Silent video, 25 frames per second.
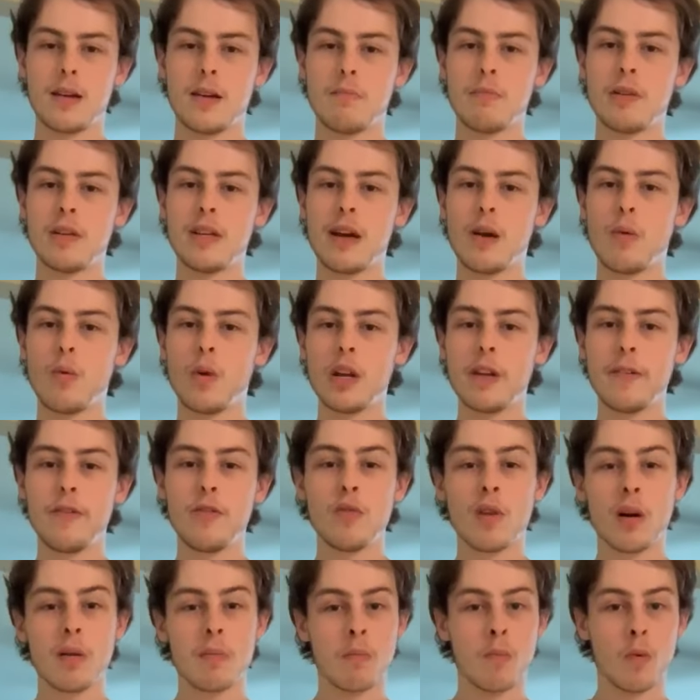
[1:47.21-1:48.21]
But now what if
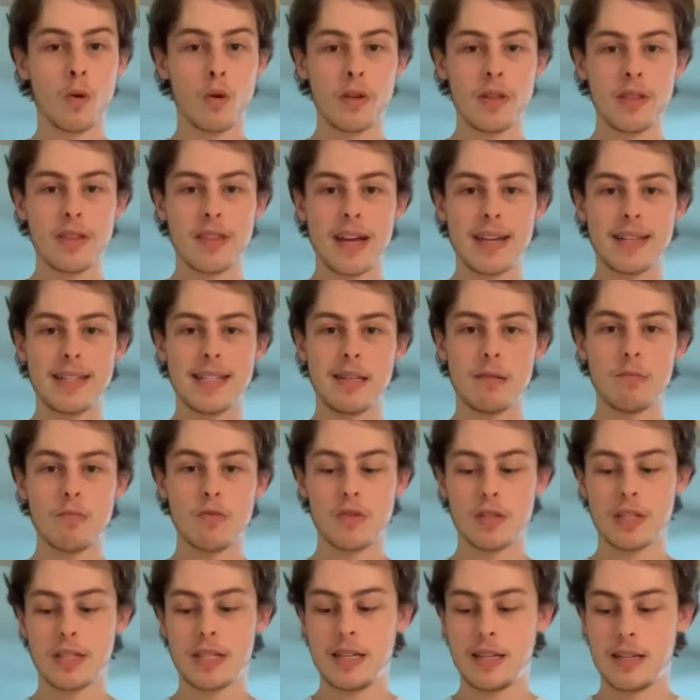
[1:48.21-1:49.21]
you want more than that
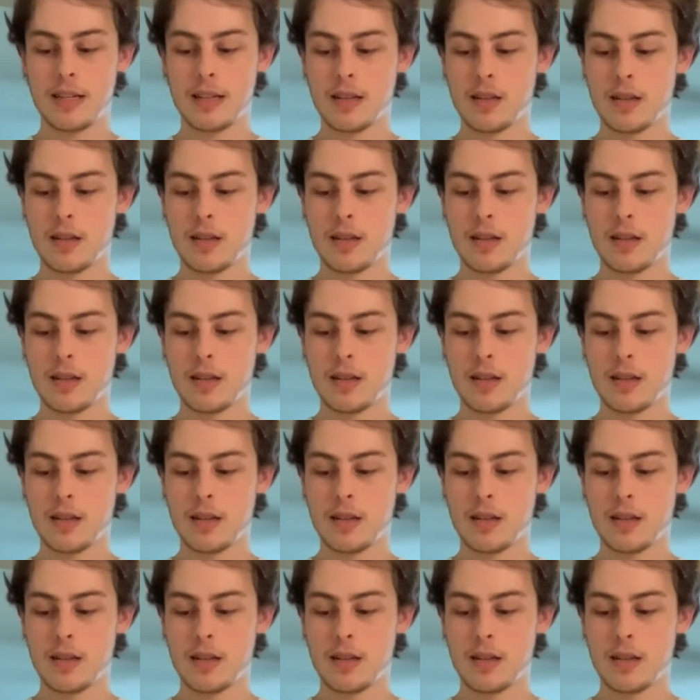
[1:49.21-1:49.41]
10%?